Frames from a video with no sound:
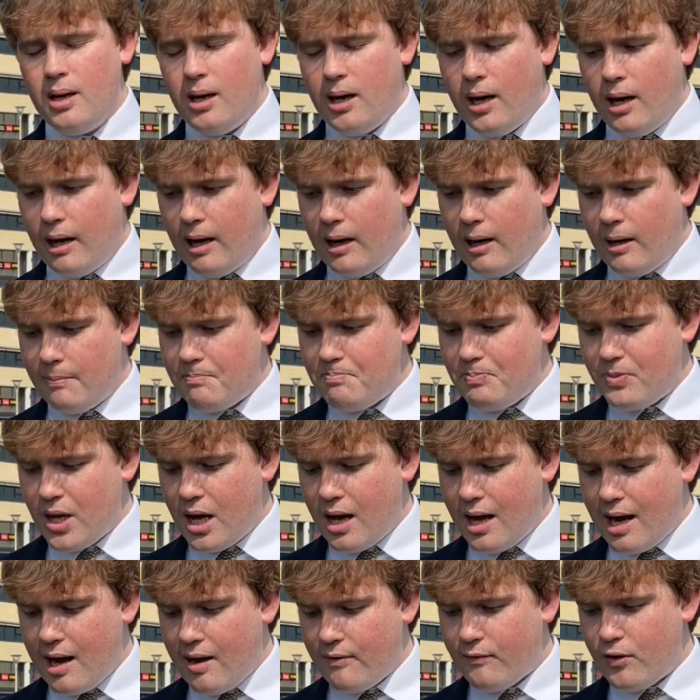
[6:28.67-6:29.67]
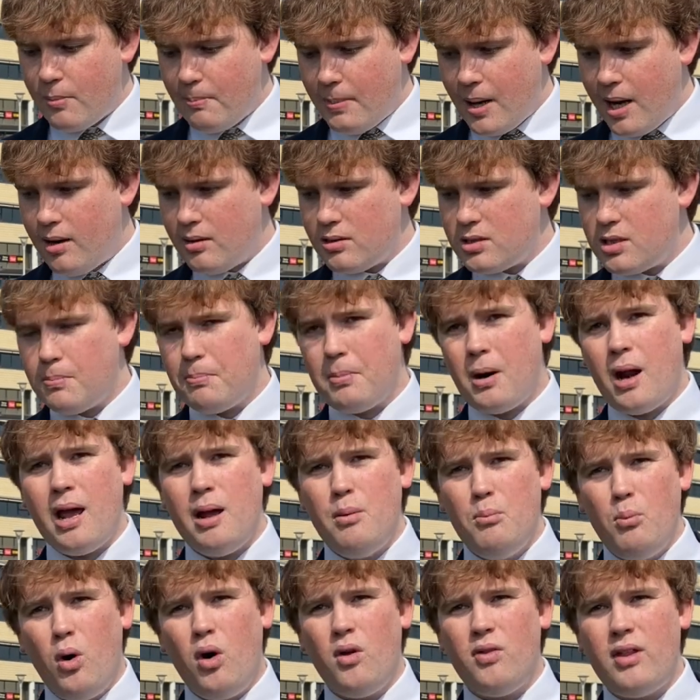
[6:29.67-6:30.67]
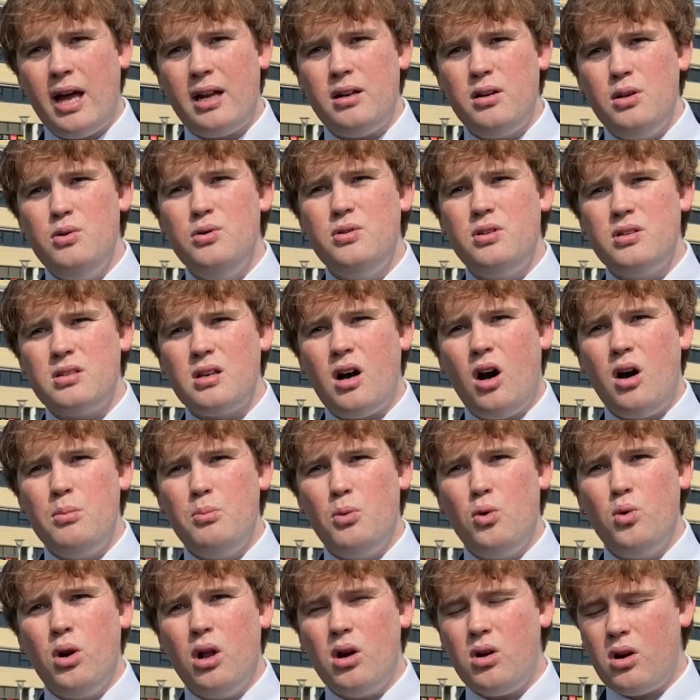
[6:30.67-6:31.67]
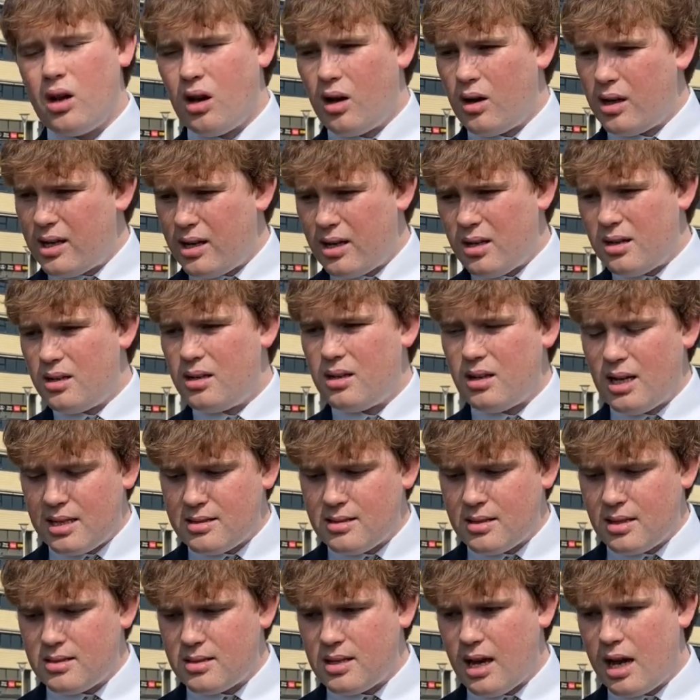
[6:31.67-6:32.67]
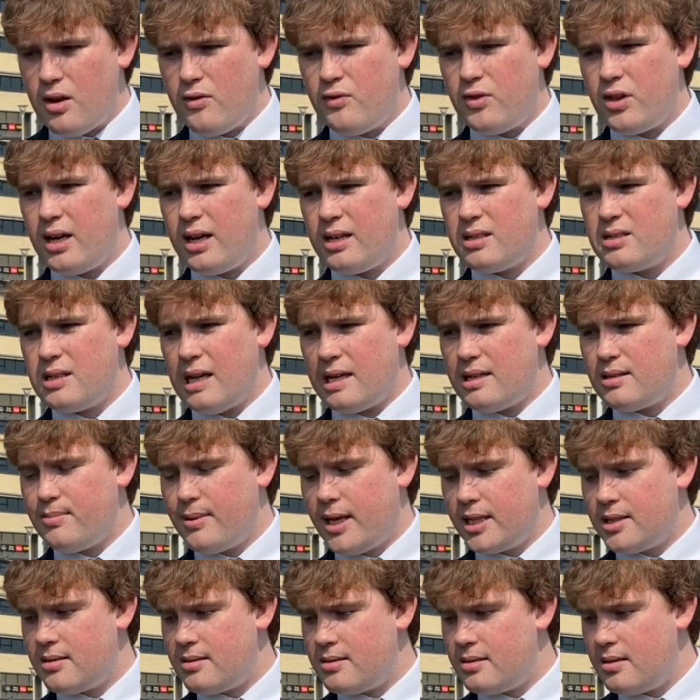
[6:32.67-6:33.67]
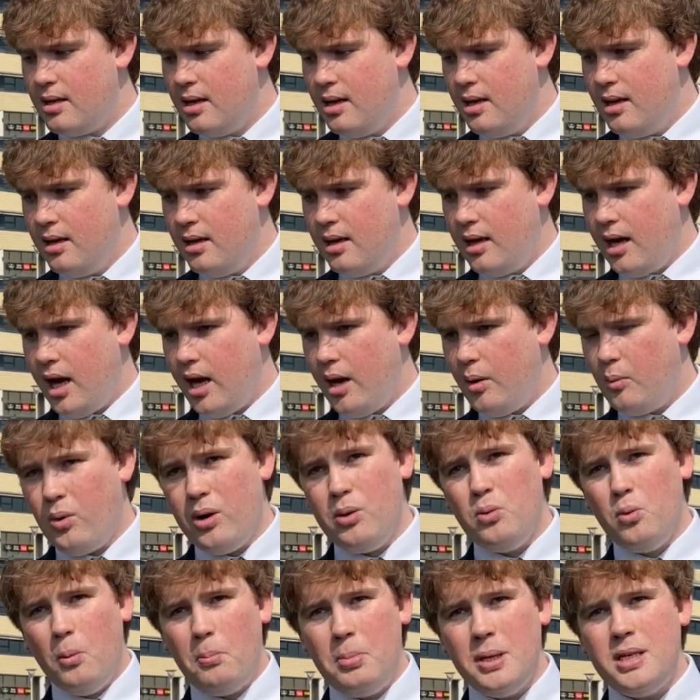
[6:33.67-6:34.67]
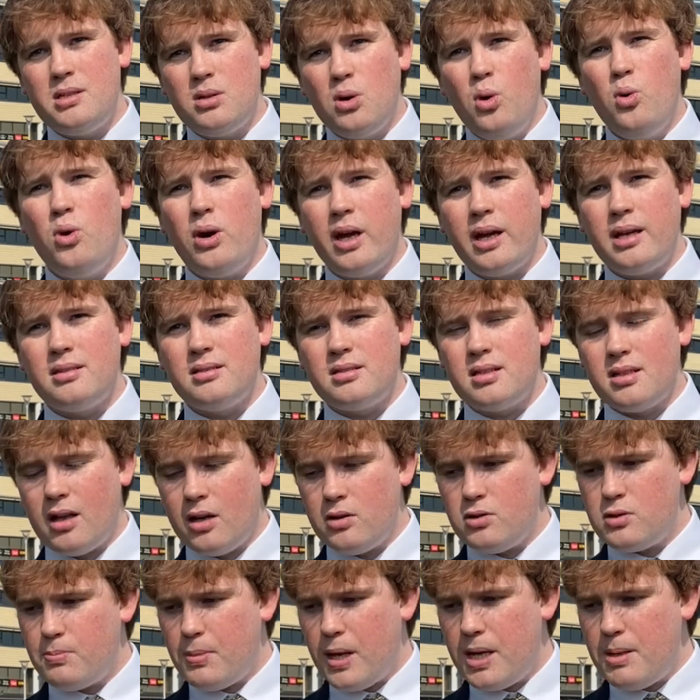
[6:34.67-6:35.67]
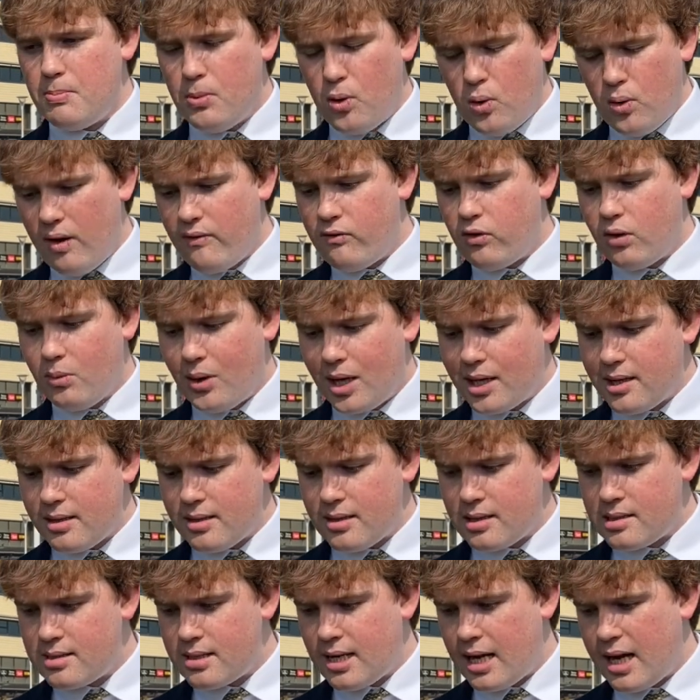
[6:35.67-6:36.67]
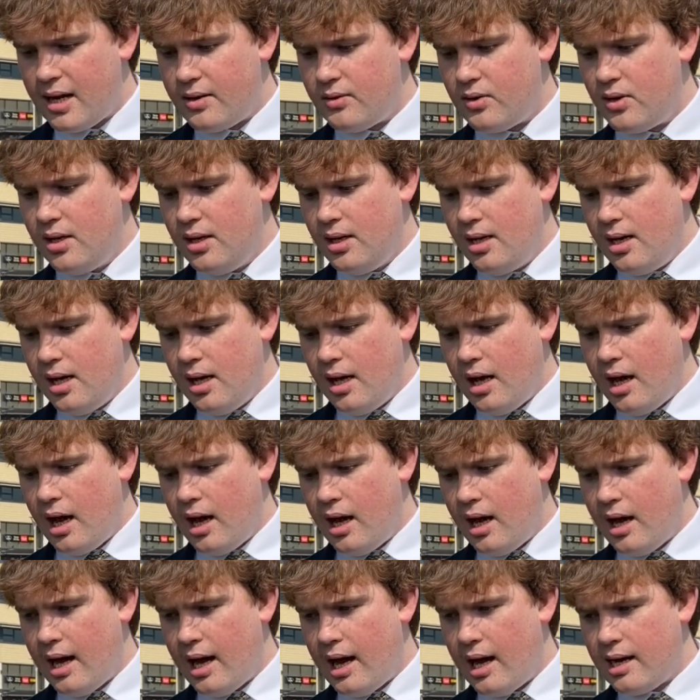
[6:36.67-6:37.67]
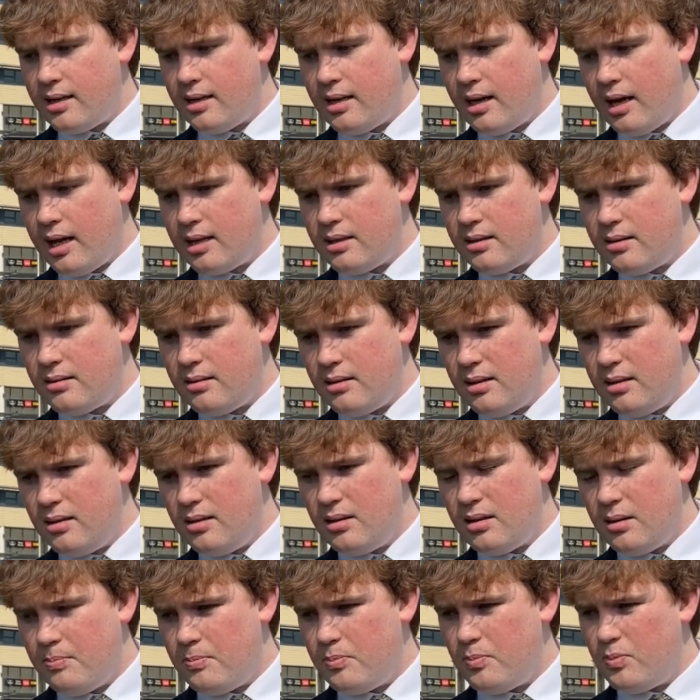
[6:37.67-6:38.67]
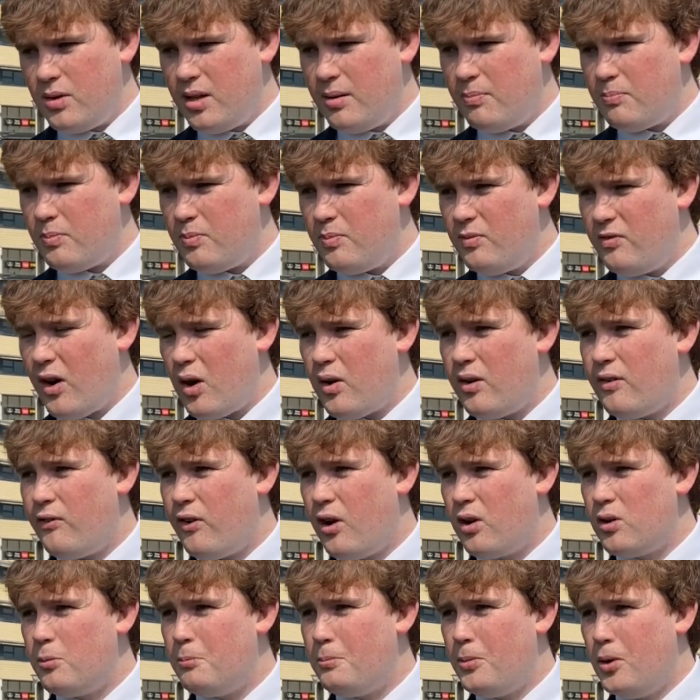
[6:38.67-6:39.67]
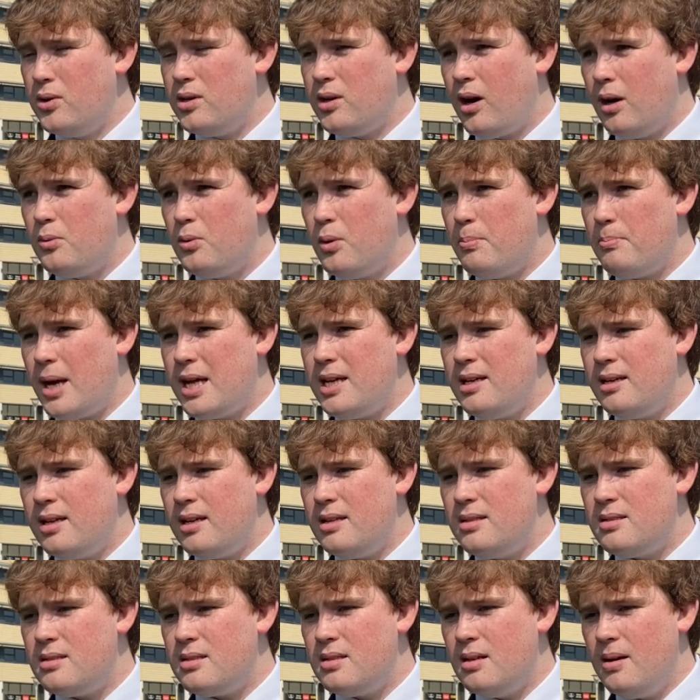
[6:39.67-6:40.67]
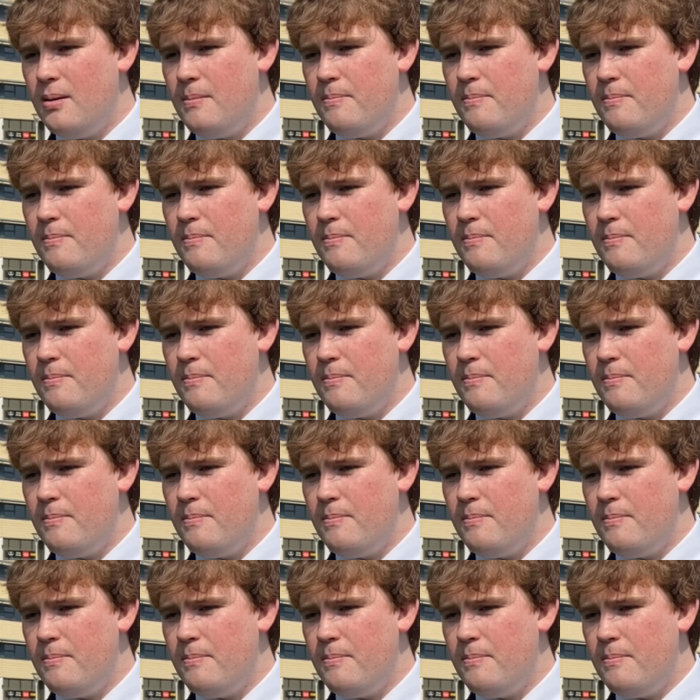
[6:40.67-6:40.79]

uh, that have a part to play in what that new design will look like. And as I say, over the next six months, uh, we will be talking to those people, everyone in this town. Uh, and and the, the very final point I would make is